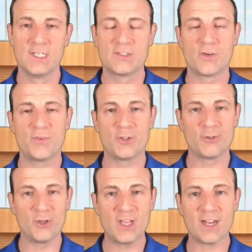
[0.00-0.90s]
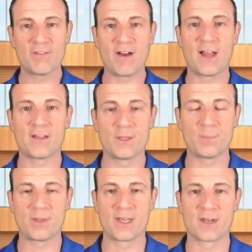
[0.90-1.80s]
So if we look at a violin
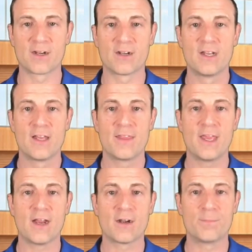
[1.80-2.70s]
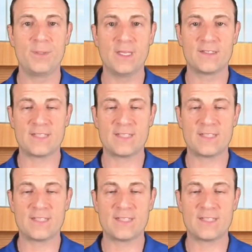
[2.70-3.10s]
player, they are being